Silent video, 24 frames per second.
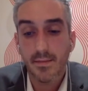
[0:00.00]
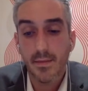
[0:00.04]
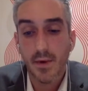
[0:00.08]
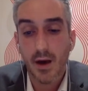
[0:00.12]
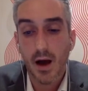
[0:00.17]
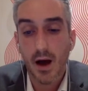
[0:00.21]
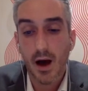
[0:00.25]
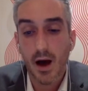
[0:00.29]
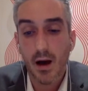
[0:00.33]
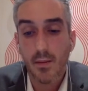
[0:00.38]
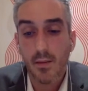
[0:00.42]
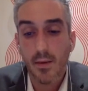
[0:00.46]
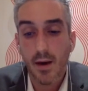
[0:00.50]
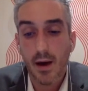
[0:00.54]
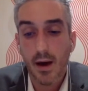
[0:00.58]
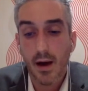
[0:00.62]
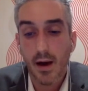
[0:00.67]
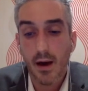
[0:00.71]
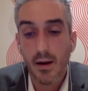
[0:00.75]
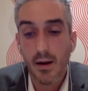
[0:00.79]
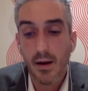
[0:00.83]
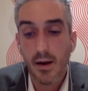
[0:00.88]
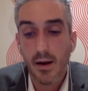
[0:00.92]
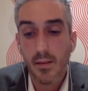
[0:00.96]
and
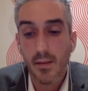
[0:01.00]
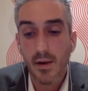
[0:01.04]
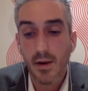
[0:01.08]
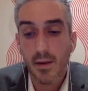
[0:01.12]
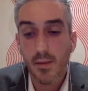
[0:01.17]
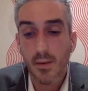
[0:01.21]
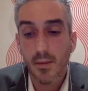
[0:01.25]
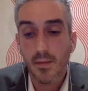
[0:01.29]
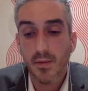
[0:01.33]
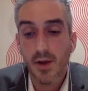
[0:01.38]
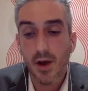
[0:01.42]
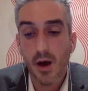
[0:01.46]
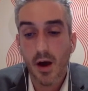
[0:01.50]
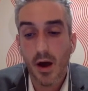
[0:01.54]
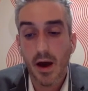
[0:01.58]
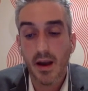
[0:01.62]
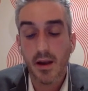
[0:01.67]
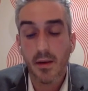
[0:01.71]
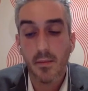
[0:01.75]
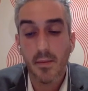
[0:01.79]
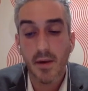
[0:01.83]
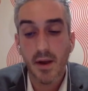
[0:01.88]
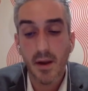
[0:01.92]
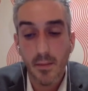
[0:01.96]

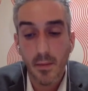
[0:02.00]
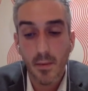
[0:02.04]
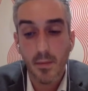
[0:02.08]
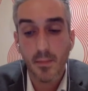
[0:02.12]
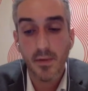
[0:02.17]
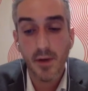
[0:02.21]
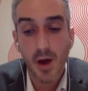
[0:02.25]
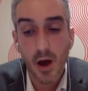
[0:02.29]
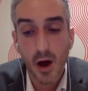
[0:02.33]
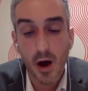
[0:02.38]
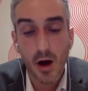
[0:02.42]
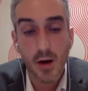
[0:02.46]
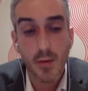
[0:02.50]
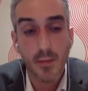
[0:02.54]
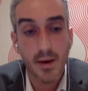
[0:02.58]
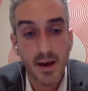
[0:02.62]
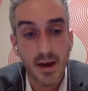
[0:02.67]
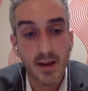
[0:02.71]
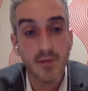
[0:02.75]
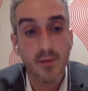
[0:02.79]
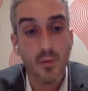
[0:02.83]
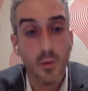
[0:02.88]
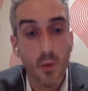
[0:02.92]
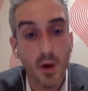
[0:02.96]
the minimum term
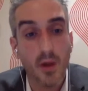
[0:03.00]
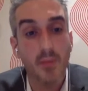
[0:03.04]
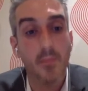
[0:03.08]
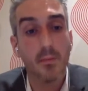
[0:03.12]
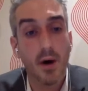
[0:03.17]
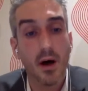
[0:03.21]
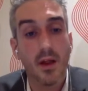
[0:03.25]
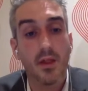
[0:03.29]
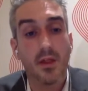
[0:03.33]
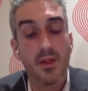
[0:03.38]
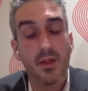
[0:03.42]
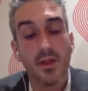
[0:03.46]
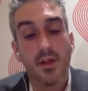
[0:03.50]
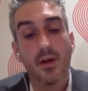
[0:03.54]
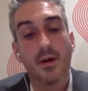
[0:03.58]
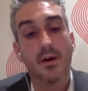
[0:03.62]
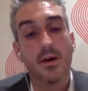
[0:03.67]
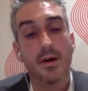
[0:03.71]
is 1 month.